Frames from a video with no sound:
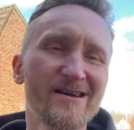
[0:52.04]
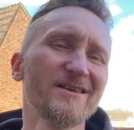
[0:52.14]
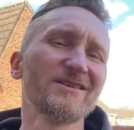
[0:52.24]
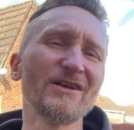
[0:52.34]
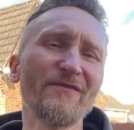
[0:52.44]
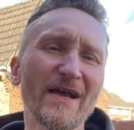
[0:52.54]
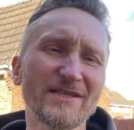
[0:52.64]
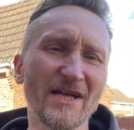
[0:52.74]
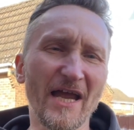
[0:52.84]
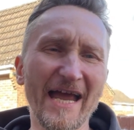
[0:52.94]

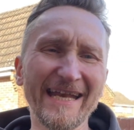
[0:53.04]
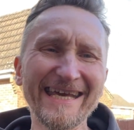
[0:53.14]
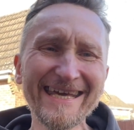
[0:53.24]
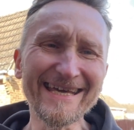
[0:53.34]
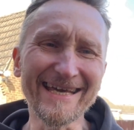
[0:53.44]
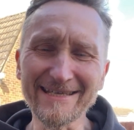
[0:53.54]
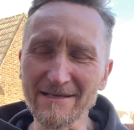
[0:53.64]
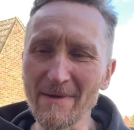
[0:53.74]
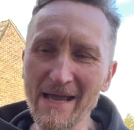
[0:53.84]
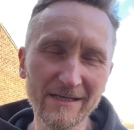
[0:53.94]
Sylvester, and he is a
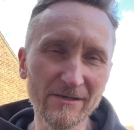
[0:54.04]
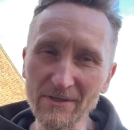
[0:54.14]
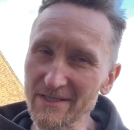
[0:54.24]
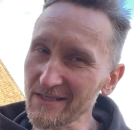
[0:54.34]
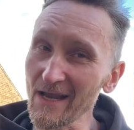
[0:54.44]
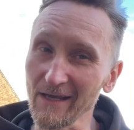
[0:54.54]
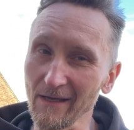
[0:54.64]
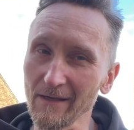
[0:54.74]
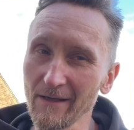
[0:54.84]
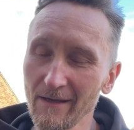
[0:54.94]
man who is
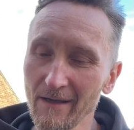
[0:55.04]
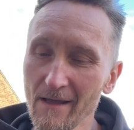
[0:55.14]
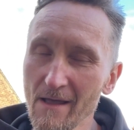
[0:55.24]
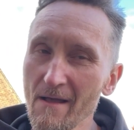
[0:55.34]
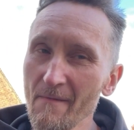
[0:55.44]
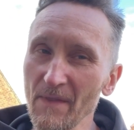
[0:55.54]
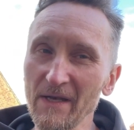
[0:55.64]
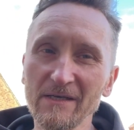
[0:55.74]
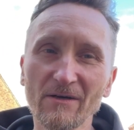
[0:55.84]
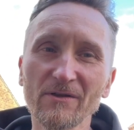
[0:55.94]
saying that
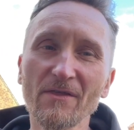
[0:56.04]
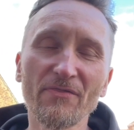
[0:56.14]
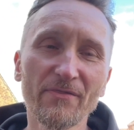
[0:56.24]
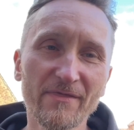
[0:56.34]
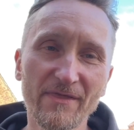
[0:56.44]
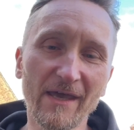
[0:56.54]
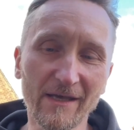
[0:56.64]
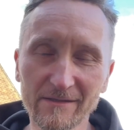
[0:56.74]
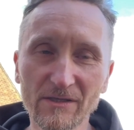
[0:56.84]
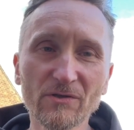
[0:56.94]
he got a
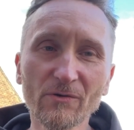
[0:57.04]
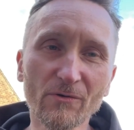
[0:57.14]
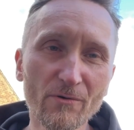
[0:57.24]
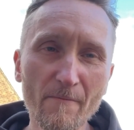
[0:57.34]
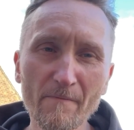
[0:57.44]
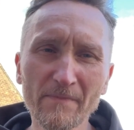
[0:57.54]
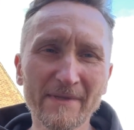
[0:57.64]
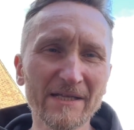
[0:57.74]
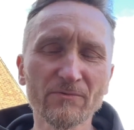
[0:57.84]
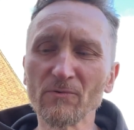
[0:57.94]
thing, the tool
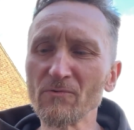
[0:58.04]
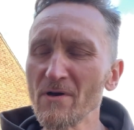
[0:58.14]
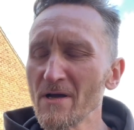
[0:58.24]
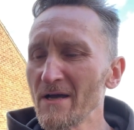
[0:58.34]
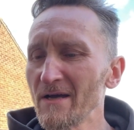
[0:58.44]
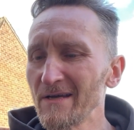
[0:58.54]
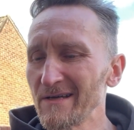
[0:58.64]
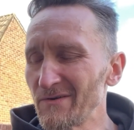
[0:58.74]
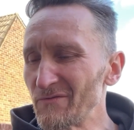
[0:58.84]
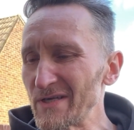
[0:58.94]
that will
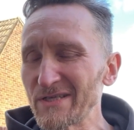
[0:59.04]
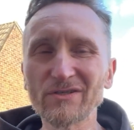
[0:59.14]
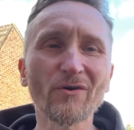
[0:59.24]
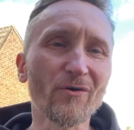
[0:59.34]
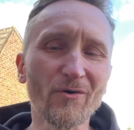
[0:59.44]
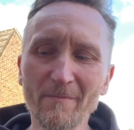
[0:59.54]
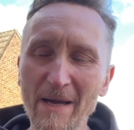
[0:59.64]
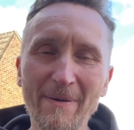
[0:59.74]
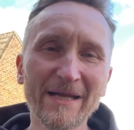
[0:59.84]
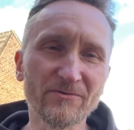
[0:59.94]
restore my
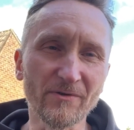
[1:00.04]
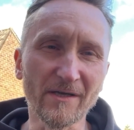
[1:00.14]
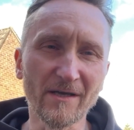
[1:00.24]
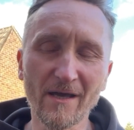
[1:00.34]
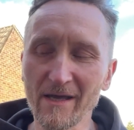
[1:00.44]
battery.